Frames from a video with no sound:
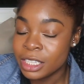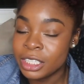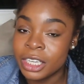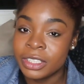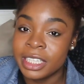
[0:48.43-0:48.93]

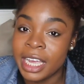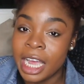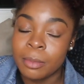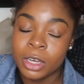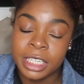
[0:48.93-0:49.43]
so today
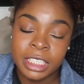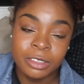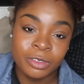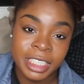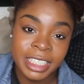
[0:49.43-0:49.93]
I'm gonna
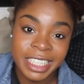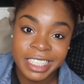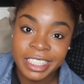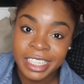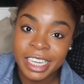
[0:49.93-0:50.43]
just really
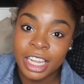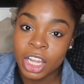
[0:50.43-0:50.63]
stick to